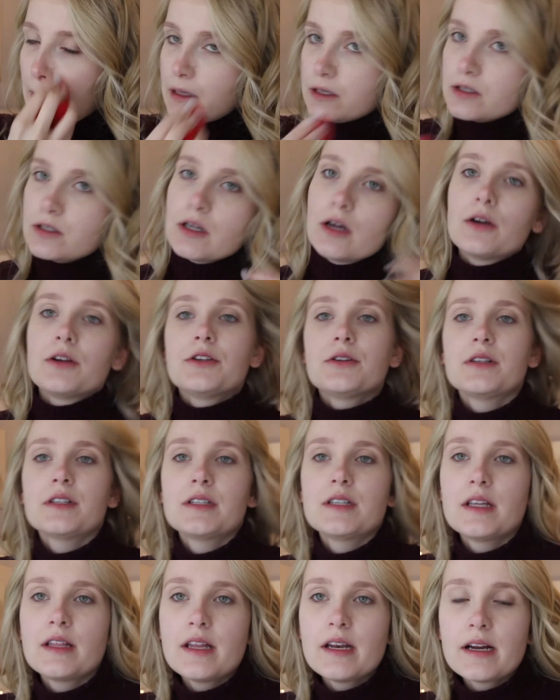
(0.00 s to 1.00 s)
So you
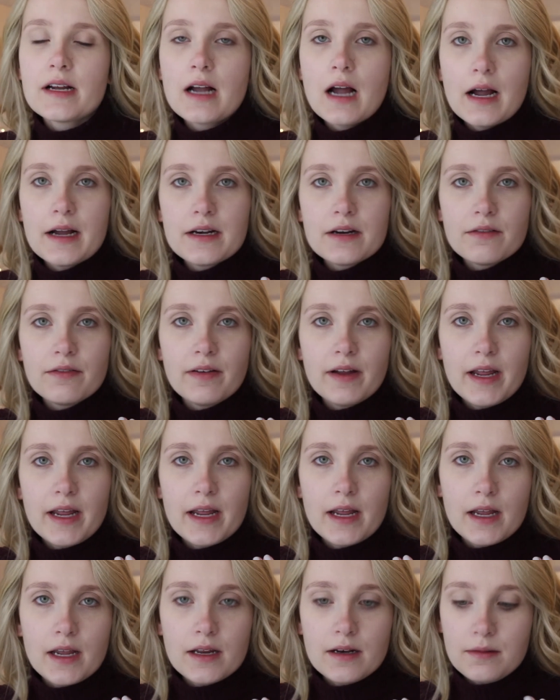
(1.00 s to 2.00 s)
can see that it kind of
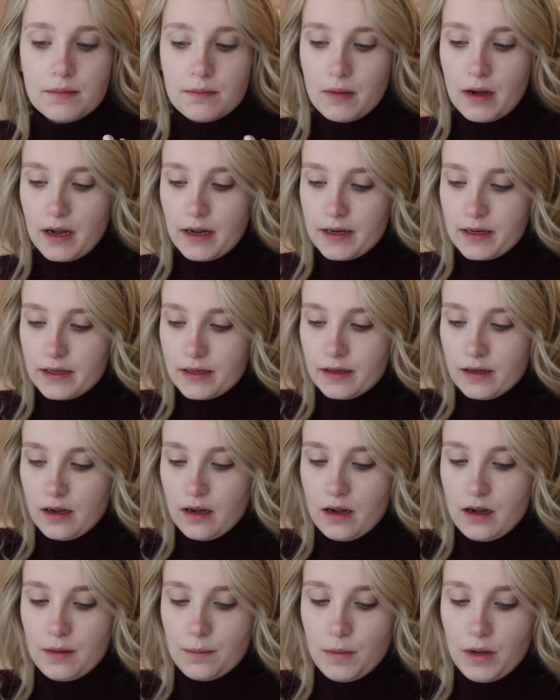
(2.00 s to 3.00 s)
hid my
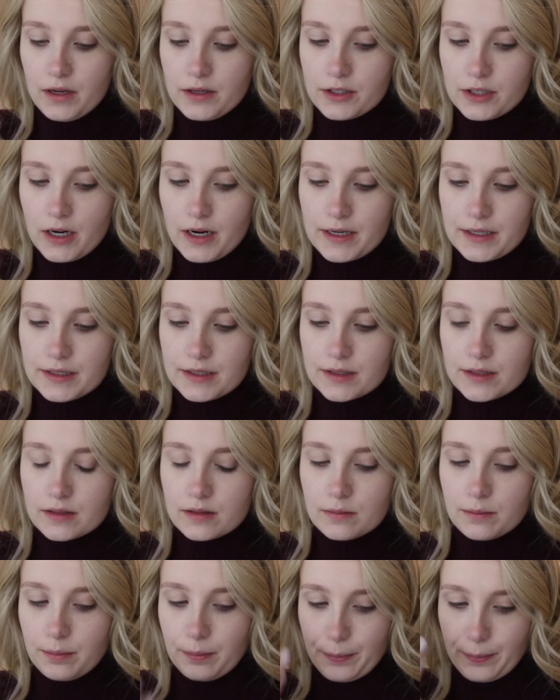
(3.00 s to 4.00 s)
under eyes,
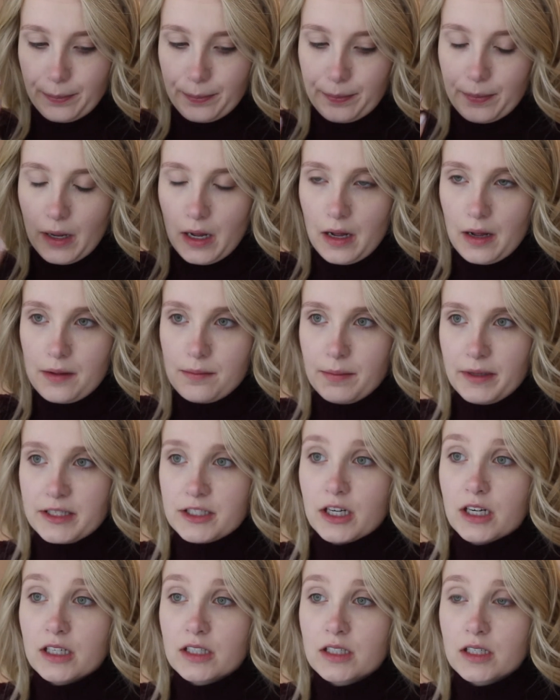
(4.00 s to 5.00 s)
my
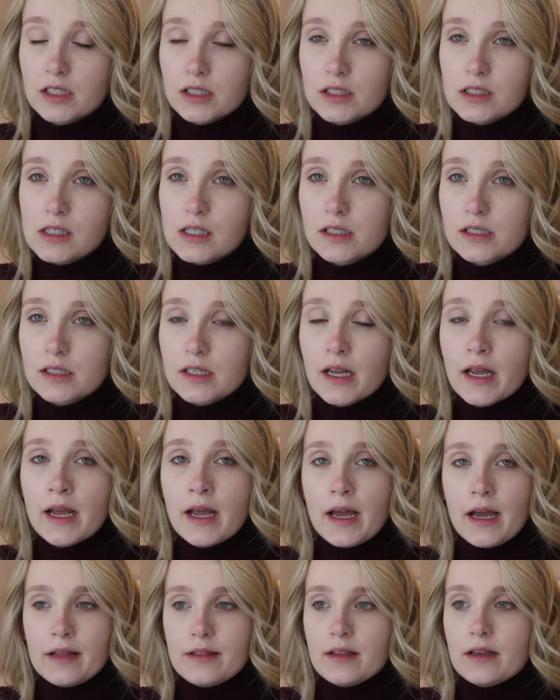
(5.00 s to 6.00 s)
dark circles,
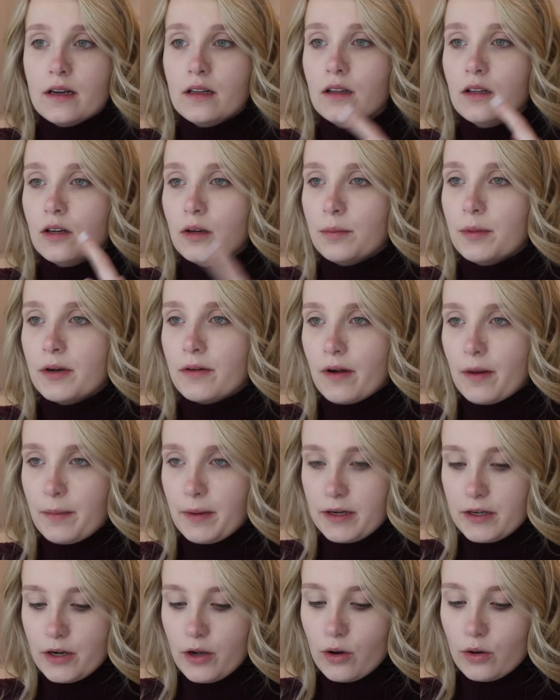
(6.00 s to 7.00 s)
and then a little bit around
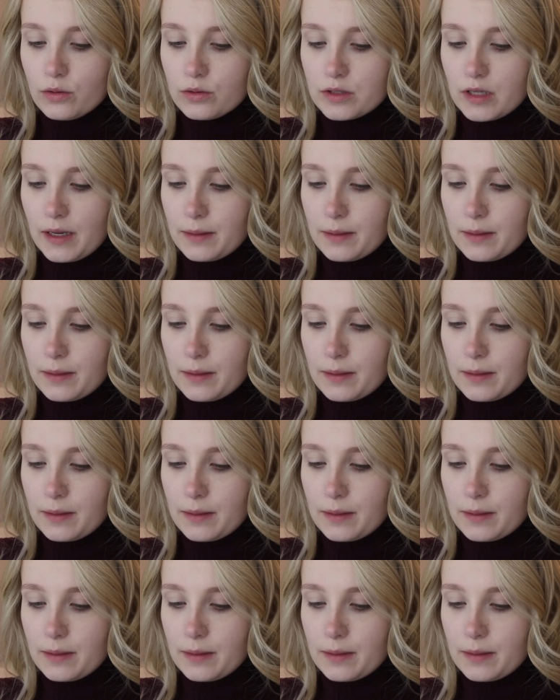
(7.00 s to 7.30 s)
my nose.